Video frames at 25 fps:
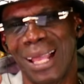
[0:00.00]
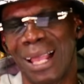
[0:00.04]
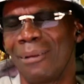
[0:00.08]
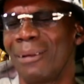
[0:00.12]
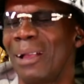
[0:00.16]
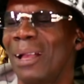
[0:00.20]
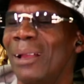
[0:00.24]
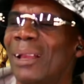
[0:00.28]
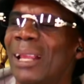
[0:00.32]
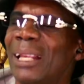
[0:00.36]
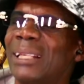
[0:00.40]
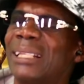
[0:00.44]

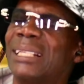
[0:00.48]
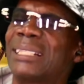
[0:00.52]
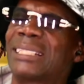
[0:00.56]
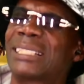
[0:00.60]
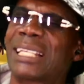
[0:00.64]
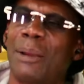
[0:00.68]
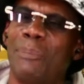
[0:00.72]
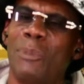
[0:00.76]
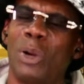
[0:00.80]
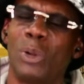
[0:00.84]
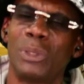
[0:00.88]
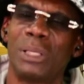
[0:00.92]
at this
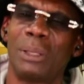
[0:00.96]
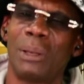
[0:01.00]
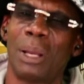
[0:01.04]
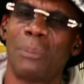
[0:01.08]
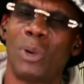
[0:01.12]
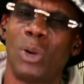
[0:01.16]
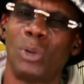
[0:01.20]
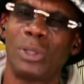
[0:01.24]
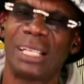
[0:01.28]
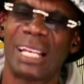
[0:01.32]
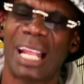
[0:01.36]
time, I'm only I'm only down